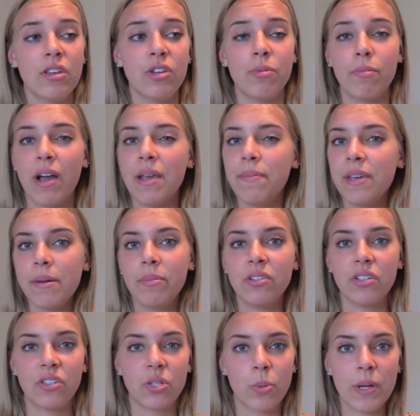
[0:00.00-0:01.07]
You might be able
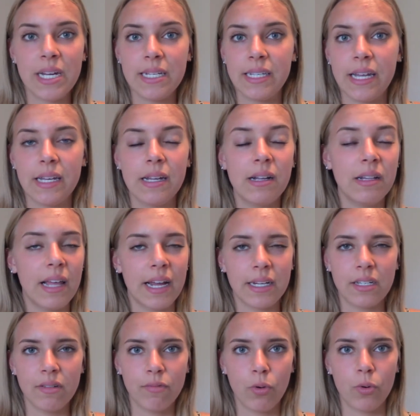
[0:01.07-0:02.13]
to squeeze in an
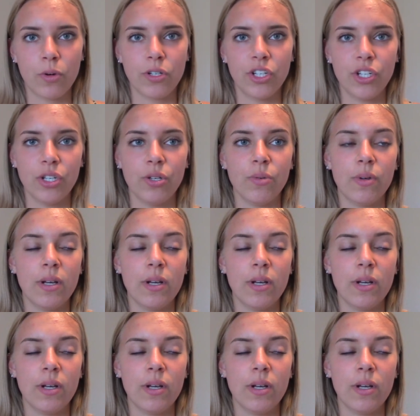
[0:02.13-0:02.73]
elective or 2,